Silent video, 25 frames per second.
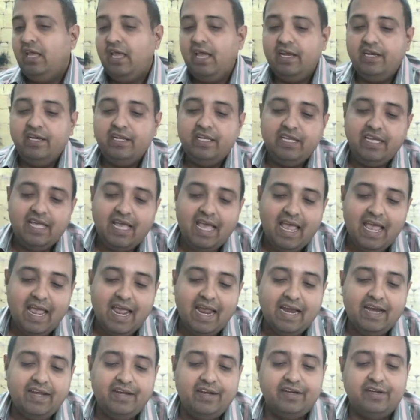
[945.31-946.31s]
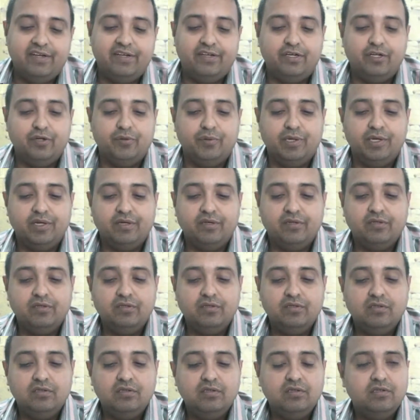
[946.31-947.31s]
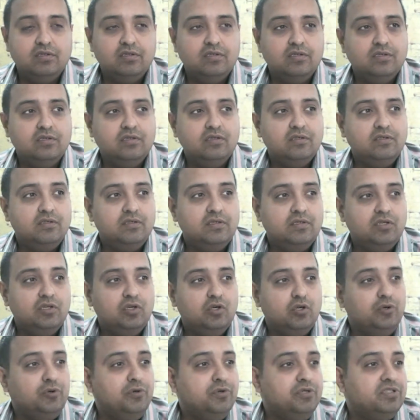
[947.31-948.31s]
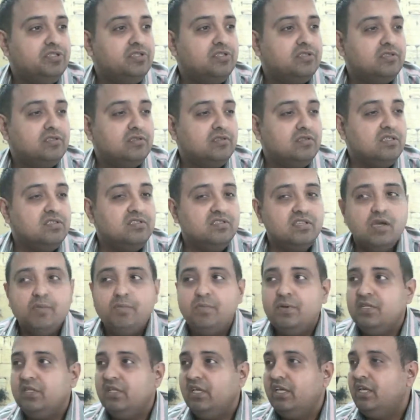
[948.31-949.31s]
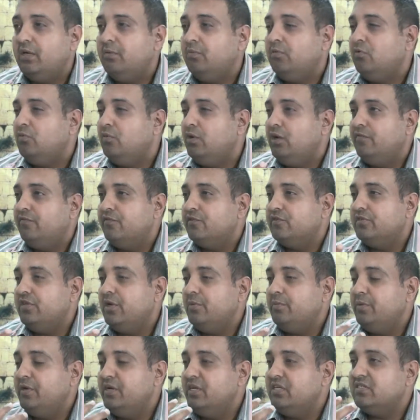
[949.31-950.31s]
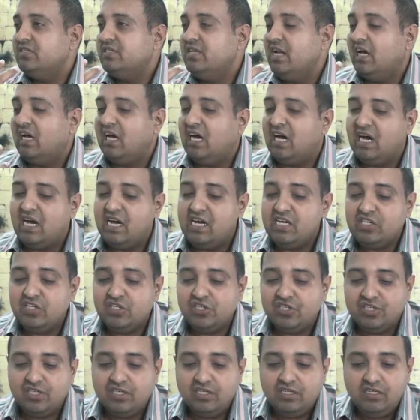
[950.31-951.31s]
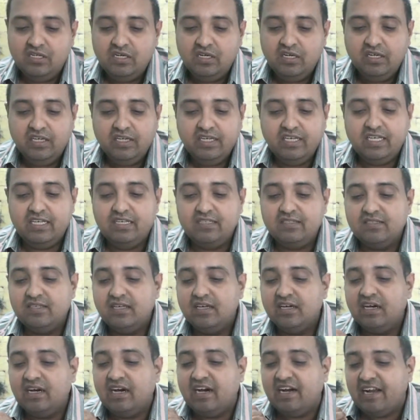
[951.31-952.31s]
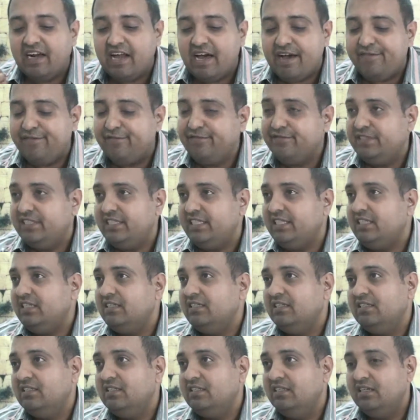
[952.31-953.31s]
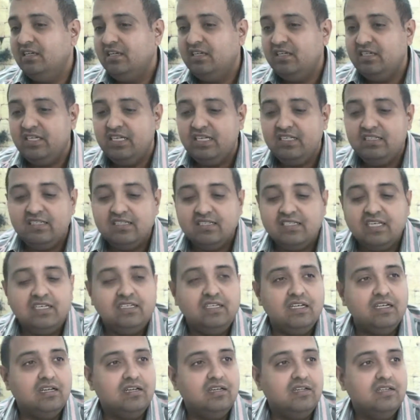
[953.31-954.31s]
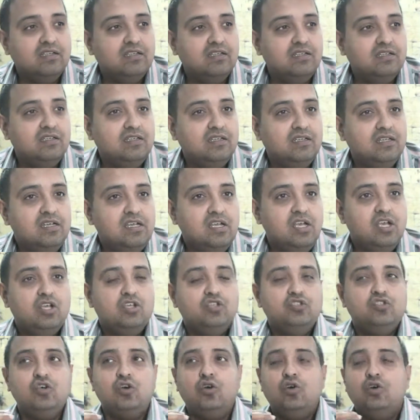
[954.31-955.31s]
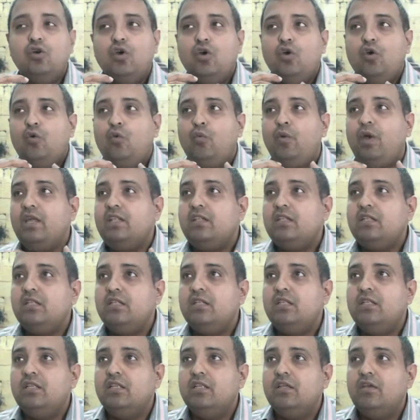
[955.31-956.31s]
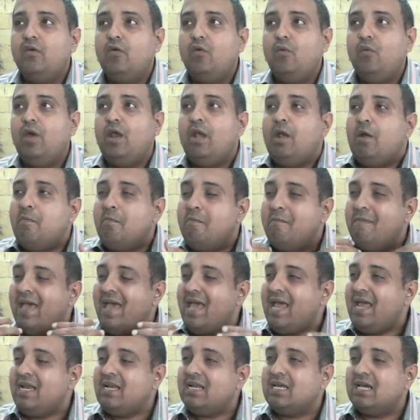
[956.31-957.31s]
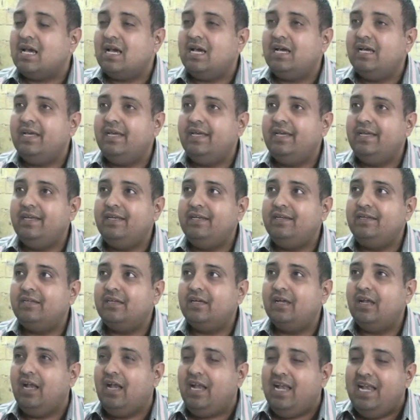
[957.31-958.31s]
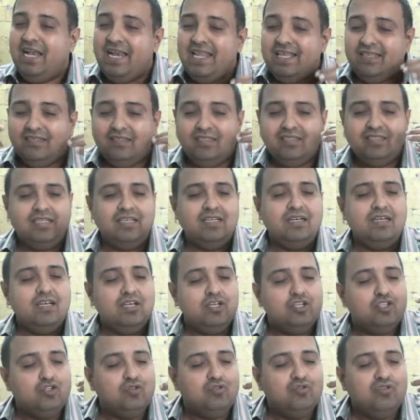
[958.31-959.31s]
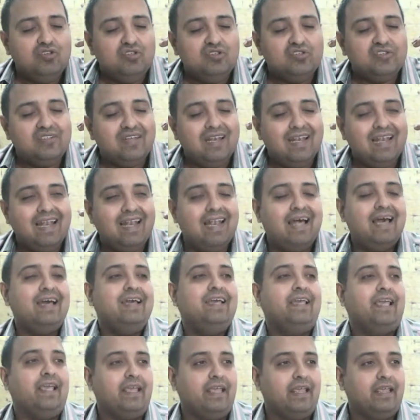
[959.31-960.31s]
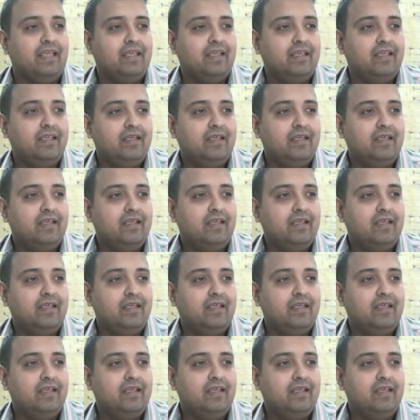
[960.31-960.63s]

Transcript: and he added to it. Mm-hmm. Who is the serpent? The Hebrew word for serpent is nakash. He's crafty. He's subtle. So when mankind listened to this lie